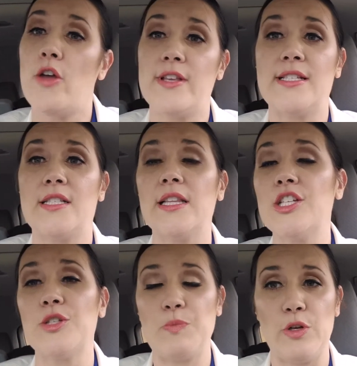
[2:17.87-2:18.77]
or these
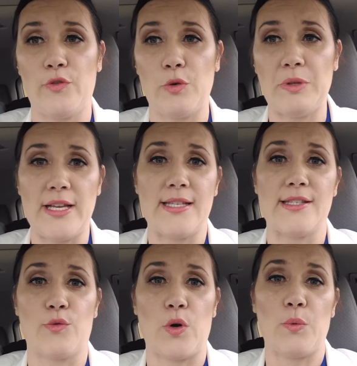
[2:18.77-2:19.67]
delicious beautiful
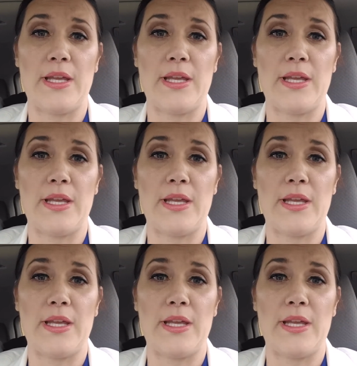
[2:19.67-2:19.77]
places of where